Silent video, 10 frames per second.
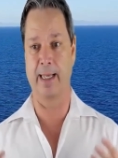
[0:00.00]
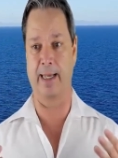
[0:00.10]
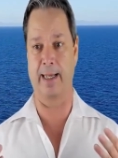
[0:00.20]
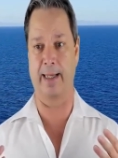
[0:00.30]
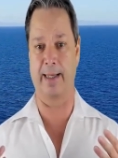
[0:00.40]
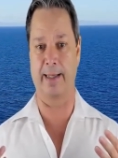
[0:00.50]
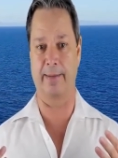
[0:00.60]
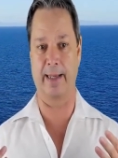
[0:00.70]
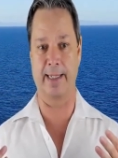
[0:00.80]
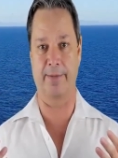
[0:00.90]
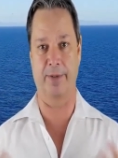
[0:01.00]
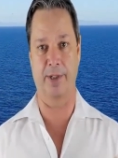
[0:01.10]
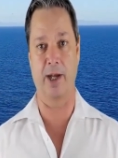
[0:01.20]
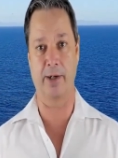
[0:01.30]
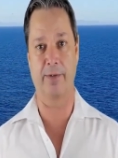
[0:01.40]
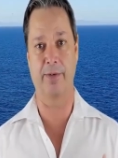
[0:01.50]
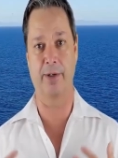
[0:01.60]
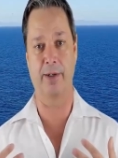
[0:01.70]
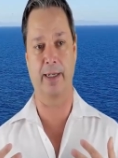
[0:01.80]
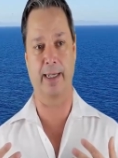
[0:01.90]
Uh, as a
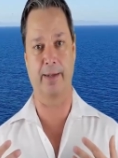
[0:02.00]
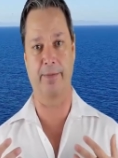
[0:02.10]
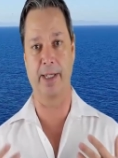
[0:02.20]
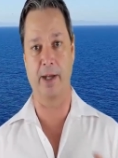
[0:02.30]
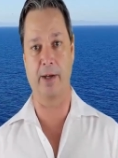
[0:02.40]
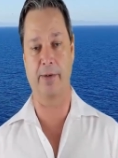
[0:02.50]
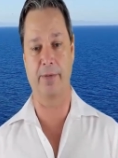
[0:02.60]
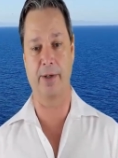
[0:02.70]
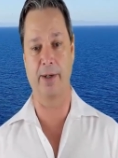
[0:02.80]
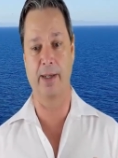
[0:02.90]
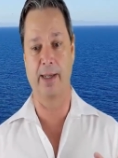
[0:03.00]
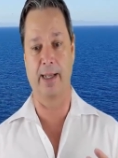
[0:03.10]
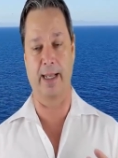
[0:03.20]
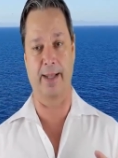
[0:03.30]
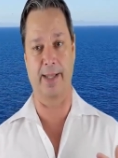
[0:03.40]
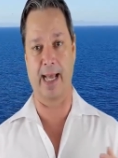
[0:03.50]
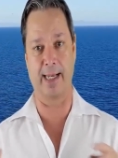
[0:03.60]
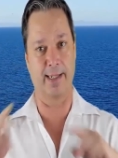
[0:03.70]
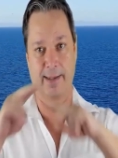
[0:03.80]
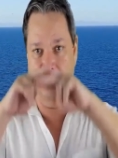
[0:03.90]
photographer and a videographer, uh,
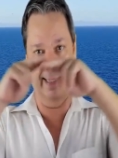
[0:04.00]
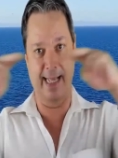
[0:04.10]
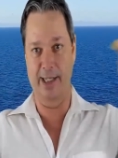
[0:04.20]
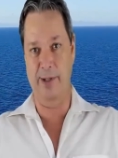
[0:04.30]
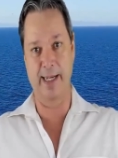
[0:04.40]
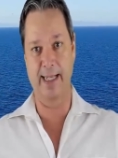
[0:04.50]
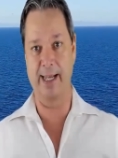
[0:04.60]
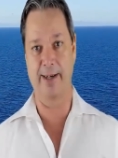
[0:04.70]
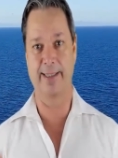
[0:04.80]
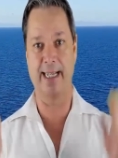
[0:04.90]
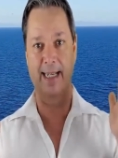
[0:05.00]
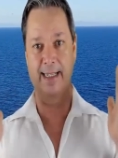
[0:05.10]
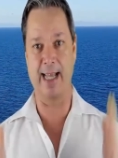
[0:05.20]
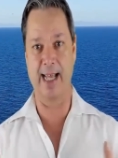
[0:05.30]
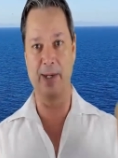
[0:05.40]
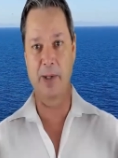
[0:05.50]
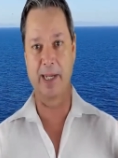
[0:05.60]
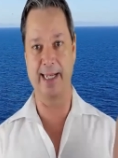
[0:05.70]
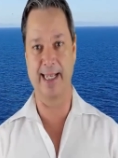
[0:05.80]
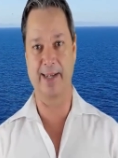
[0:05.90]
that ledge right there just
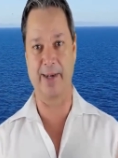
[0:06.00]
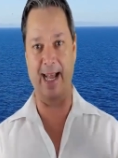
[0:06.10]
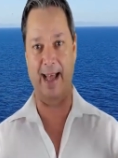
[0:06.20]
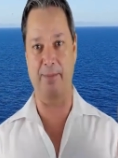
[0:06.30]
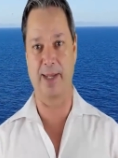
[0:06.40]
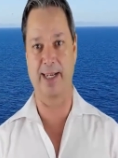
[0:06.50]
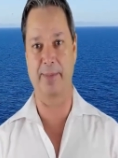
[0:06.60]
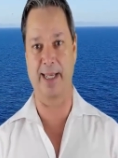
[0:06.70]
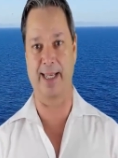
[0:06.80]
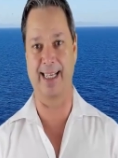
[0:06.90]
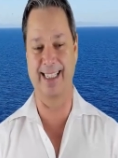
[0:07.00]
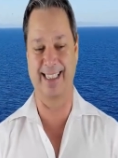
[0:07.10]
annoyed the crap out of me.